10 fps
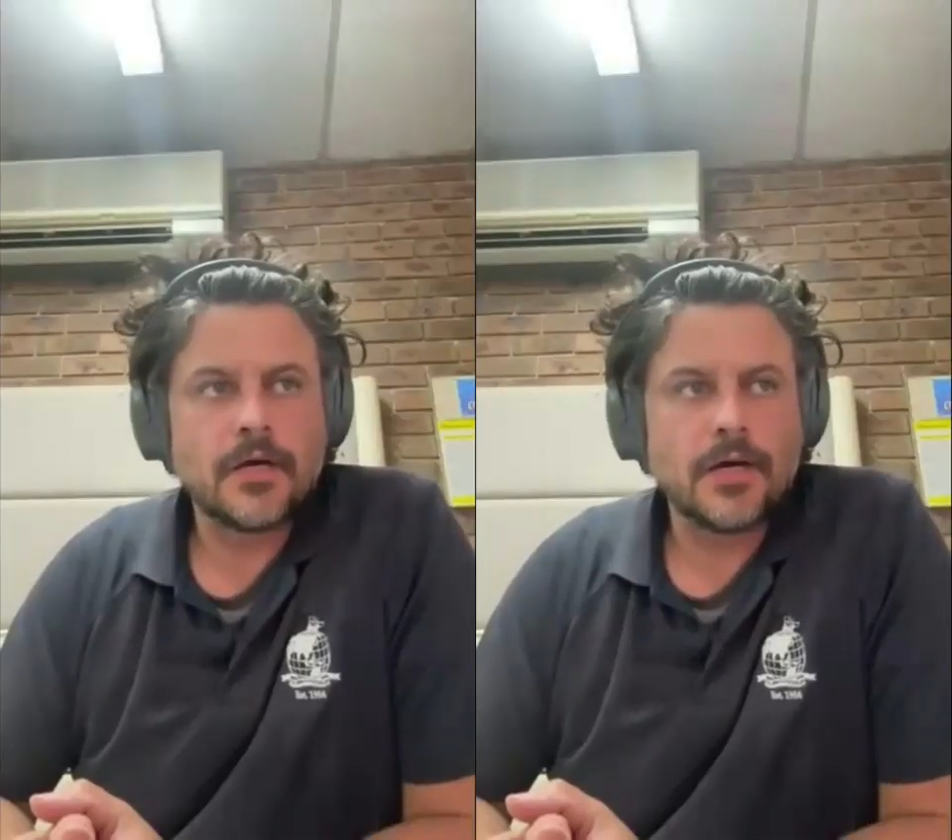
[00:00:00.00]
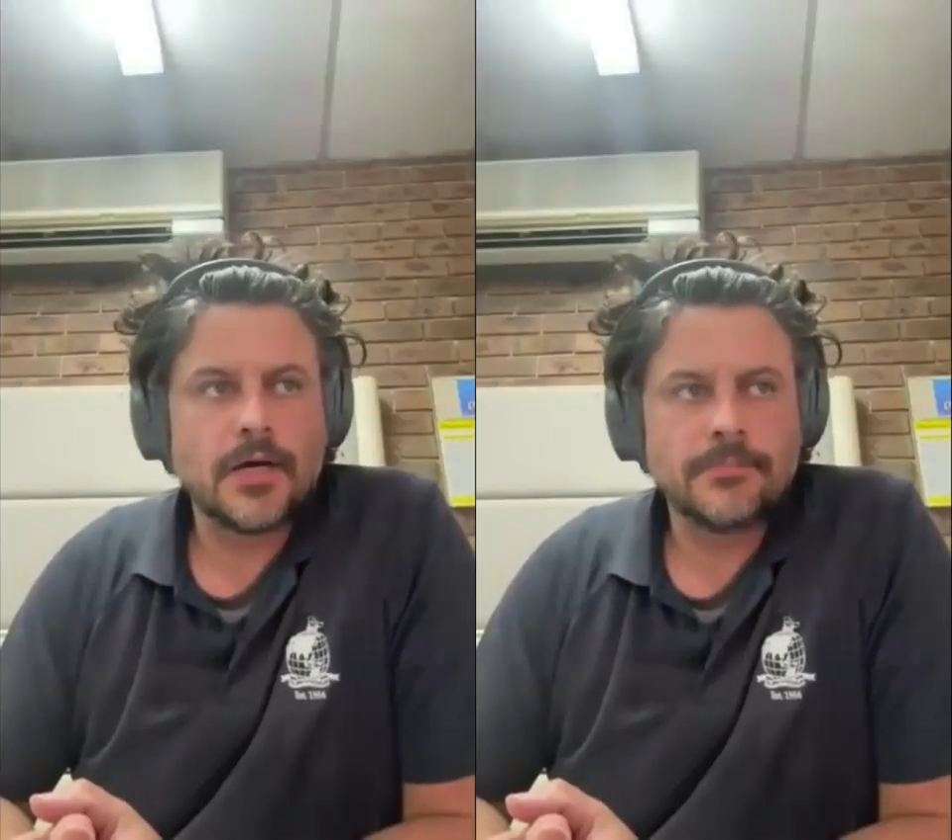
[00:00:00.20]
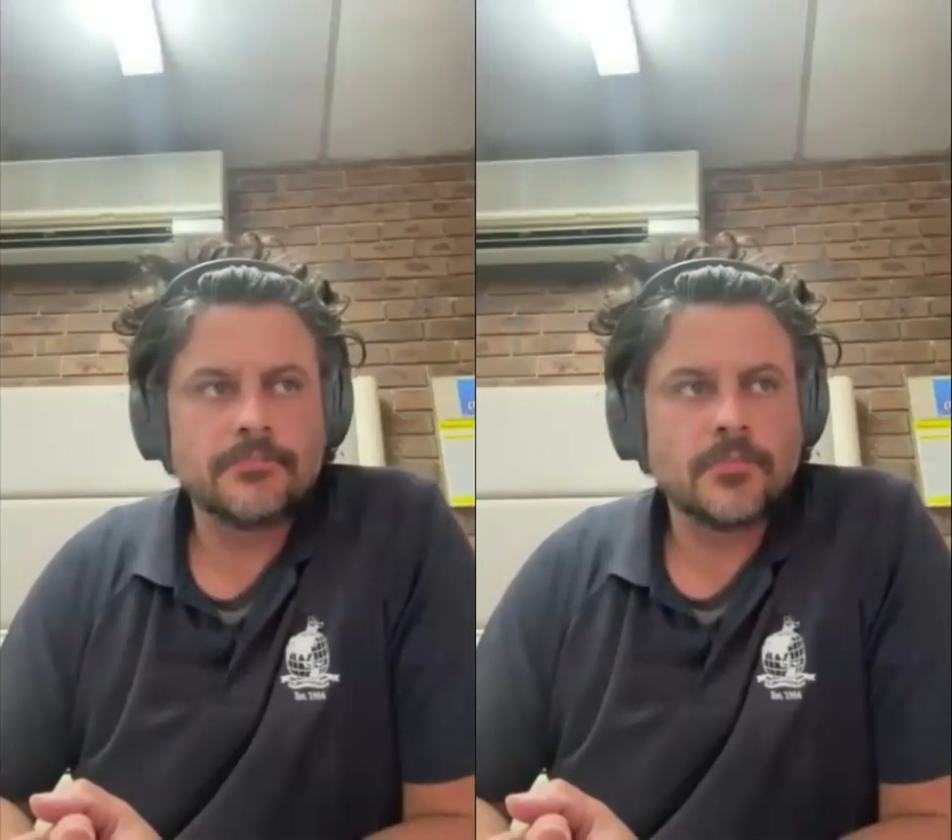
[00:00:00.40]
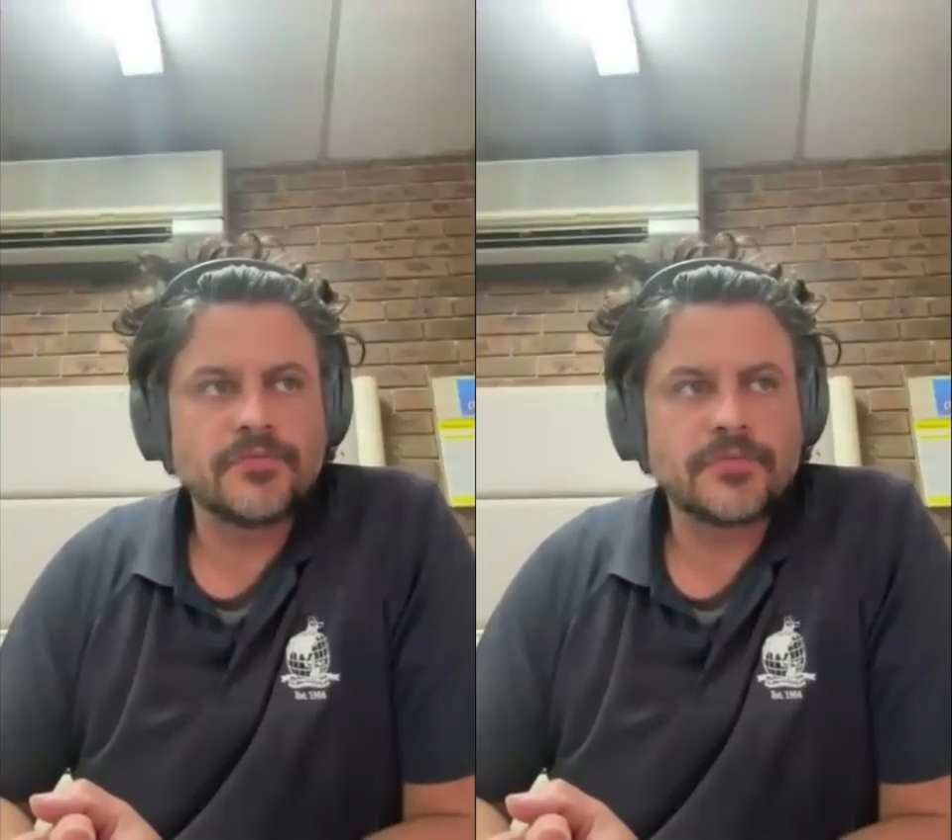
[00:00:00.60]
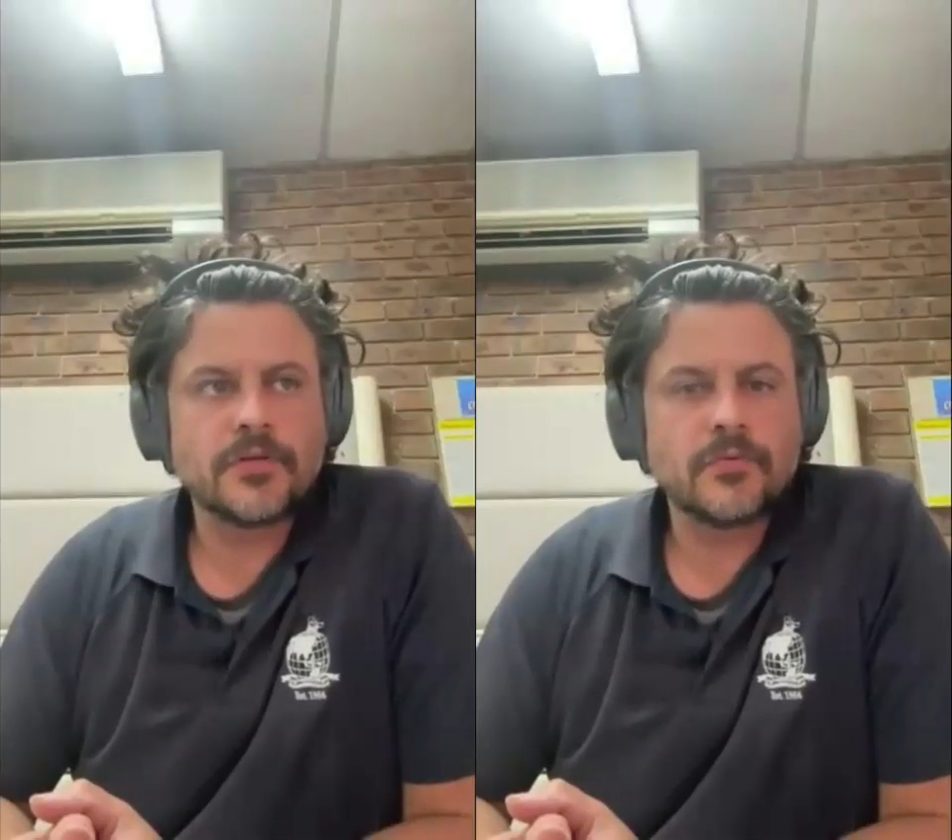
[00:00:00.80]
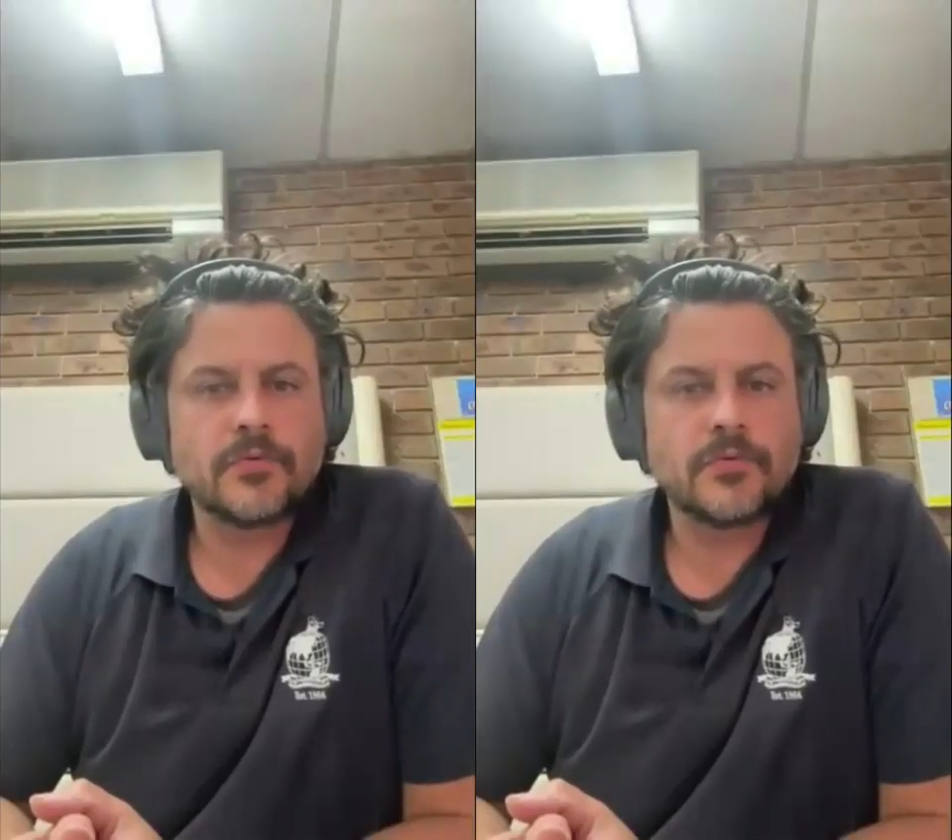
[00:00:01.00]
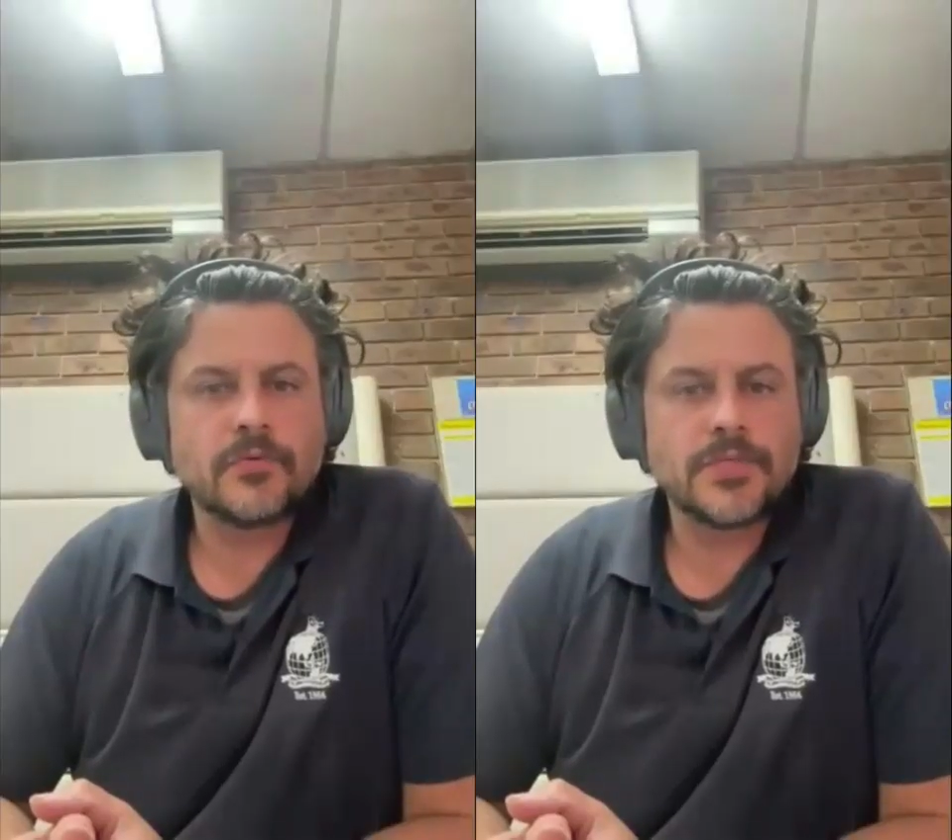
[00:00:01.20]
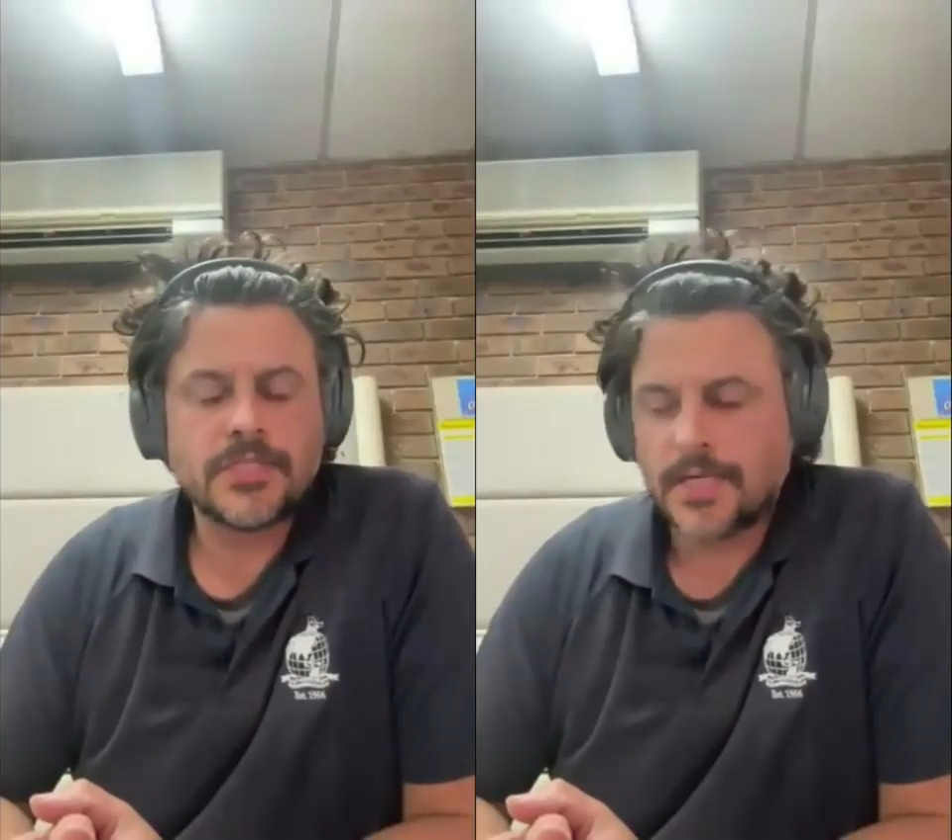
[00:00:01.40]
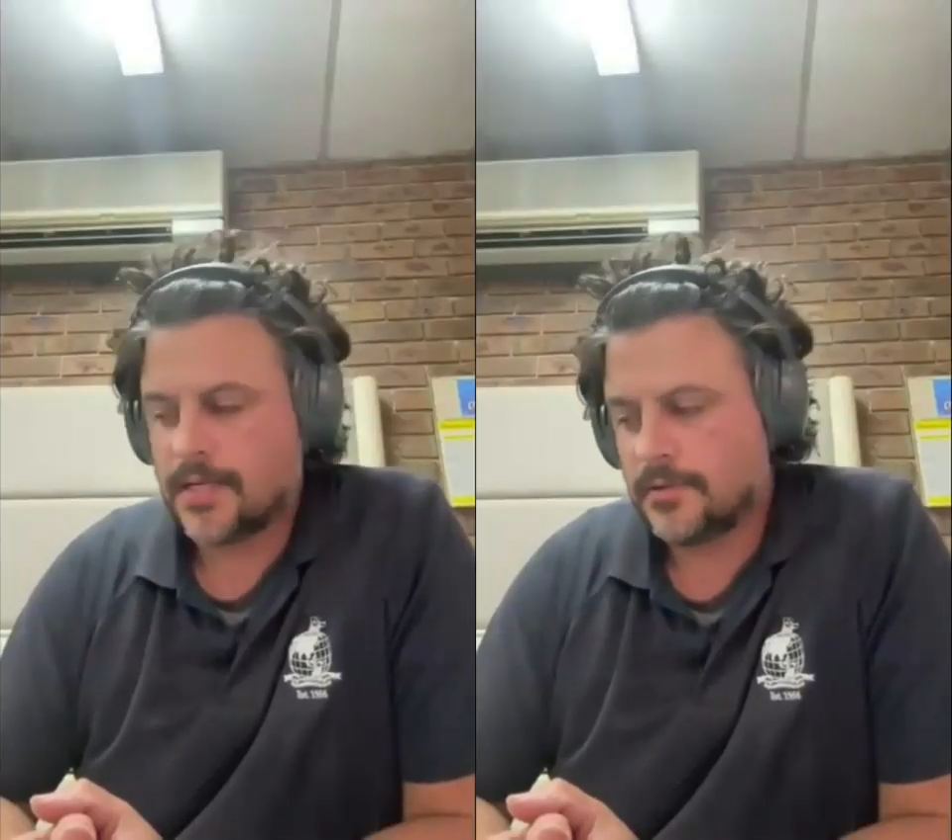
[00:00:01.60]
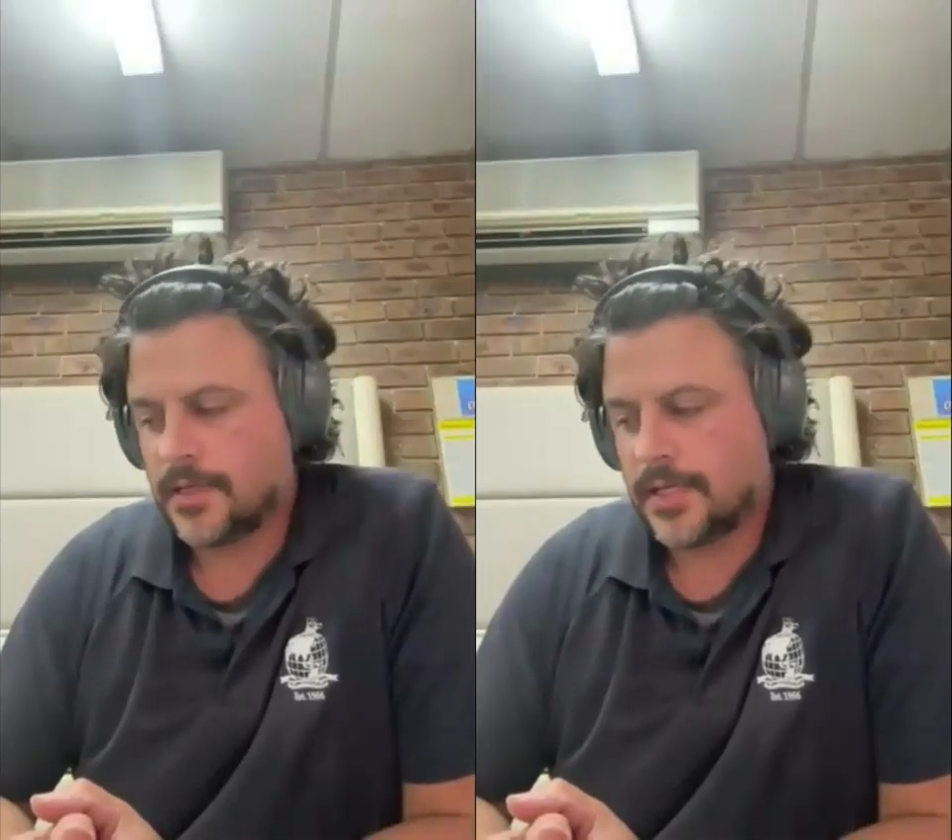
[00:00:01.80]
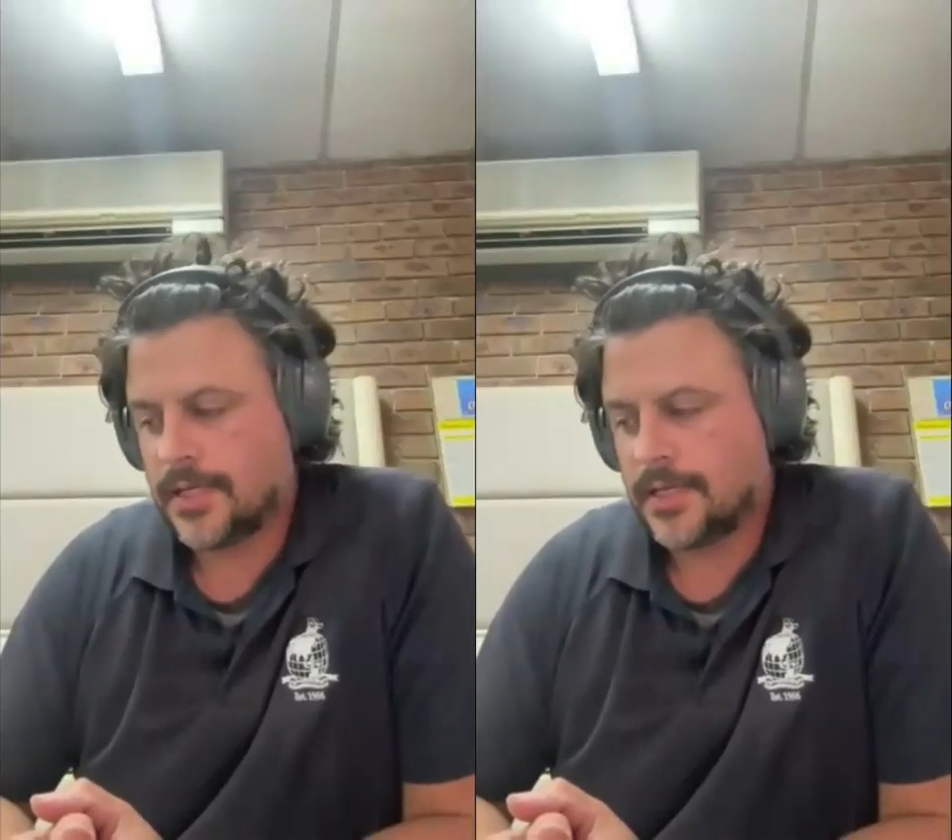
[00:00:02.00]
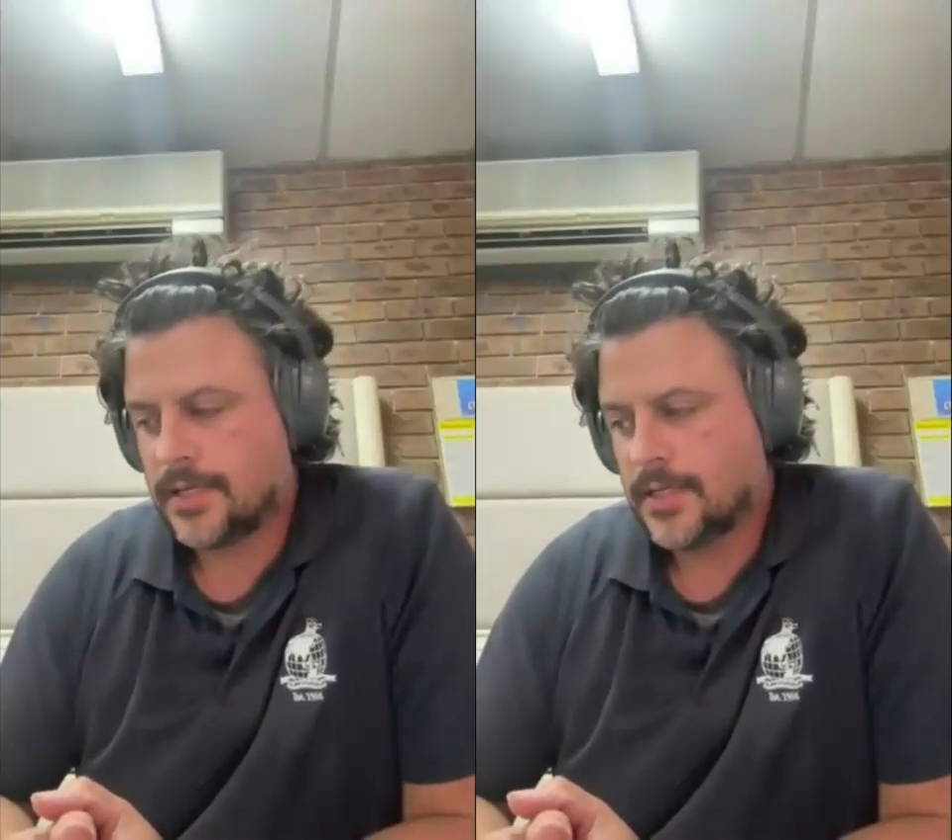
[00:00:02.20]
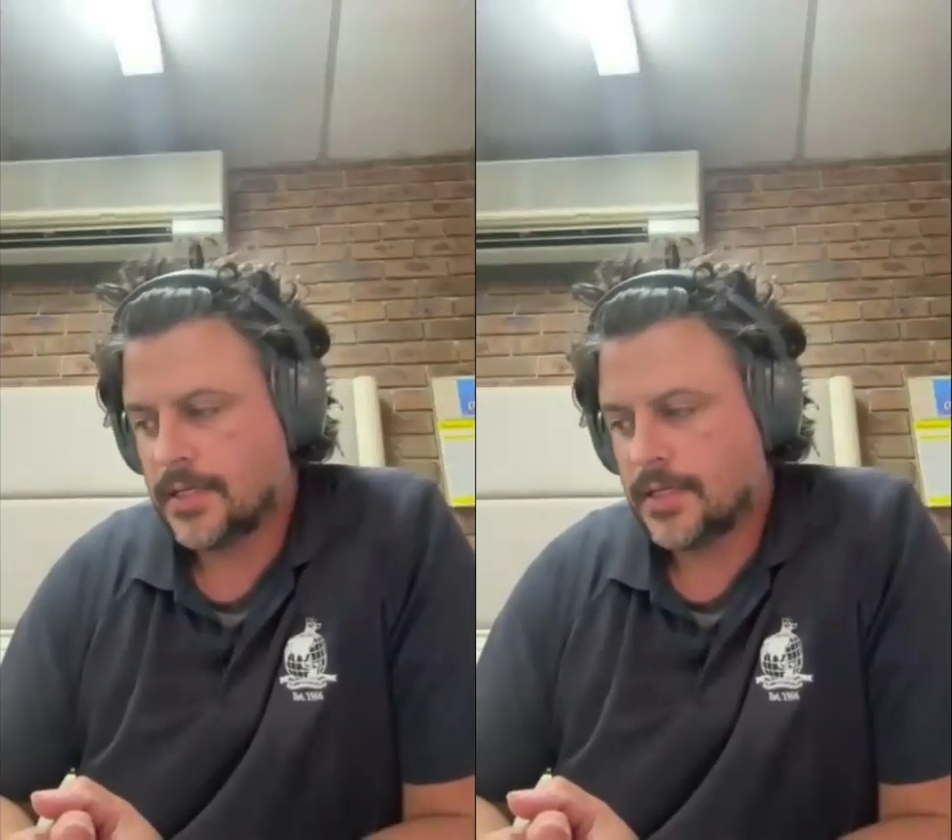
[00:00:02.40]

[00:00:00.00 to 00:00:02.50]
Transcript: often I would say